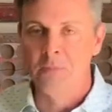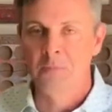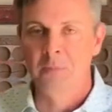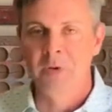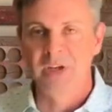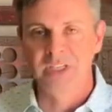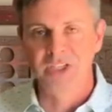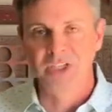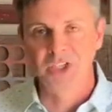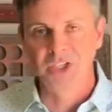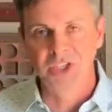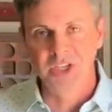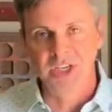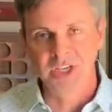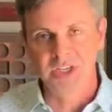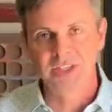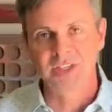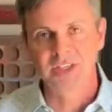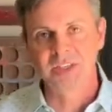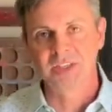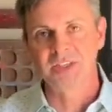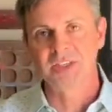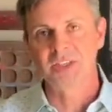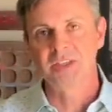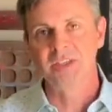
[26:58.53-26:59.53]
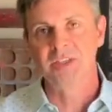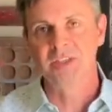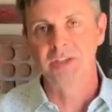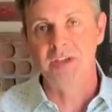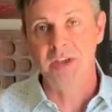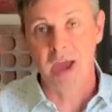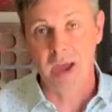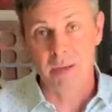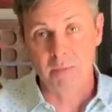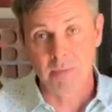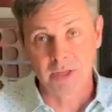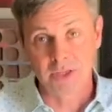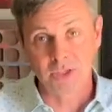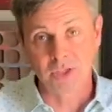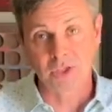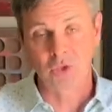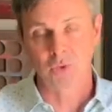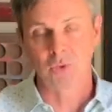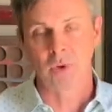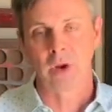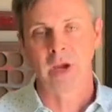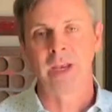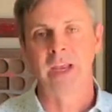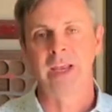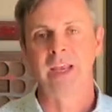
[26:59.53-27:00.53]
but Jesus
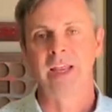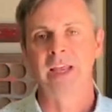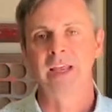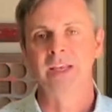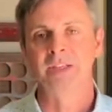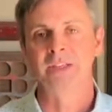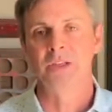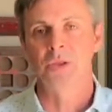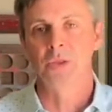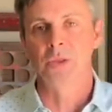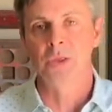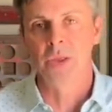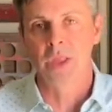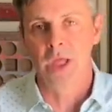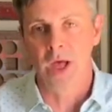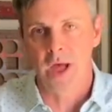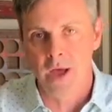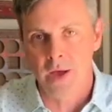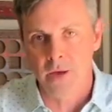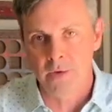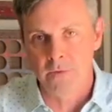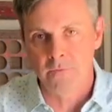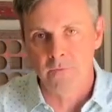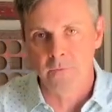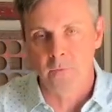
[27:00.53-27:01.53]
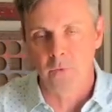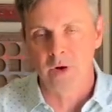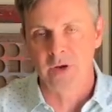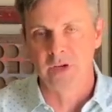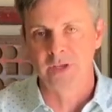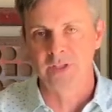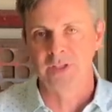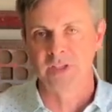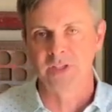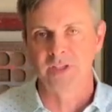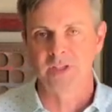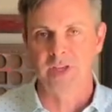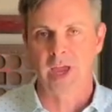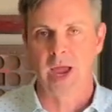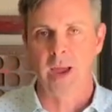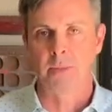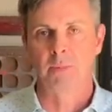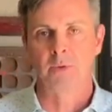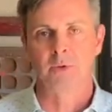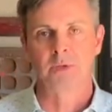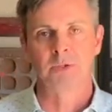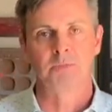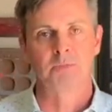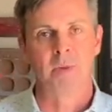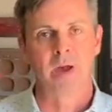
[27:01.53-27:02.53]
demonstrated his love for his
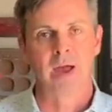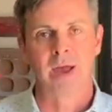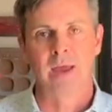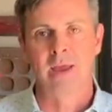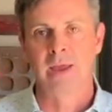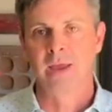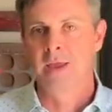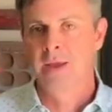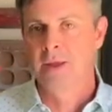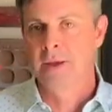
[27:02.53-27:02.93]
disciples by